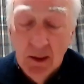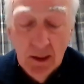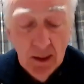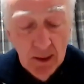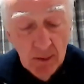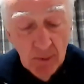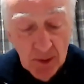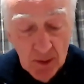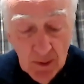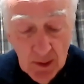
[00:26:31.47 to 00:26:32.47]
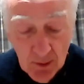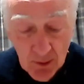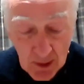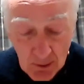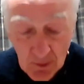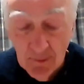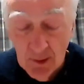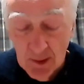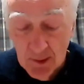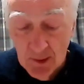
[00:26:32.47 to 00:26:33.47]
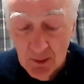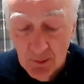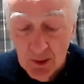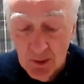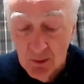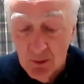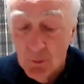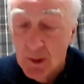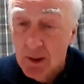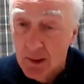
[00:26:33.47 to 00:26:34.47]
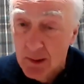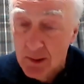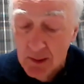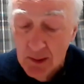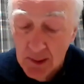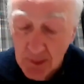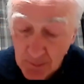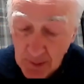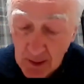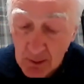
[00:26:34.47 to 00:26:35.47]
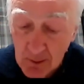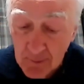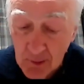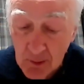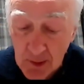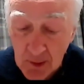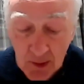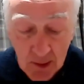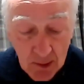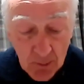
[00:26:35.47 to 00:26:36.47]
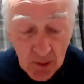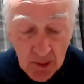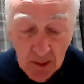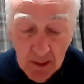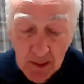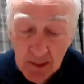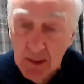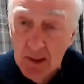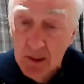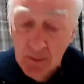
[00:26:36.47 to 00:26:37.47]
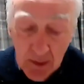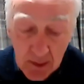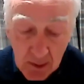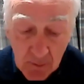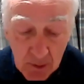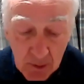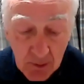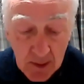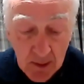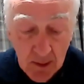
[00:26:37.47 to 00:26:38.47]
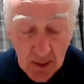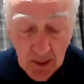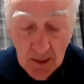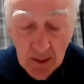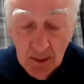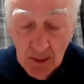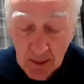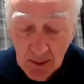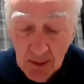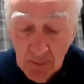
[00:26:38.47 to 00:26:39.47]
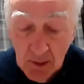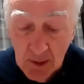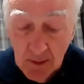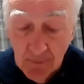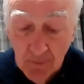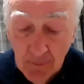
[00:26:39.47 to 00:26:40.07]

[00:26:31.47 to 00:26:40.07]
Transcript: I guess it must have been a terrifying situation to witness, as the power of God in Jesus was clearly seen to be so much greater than that of the demons.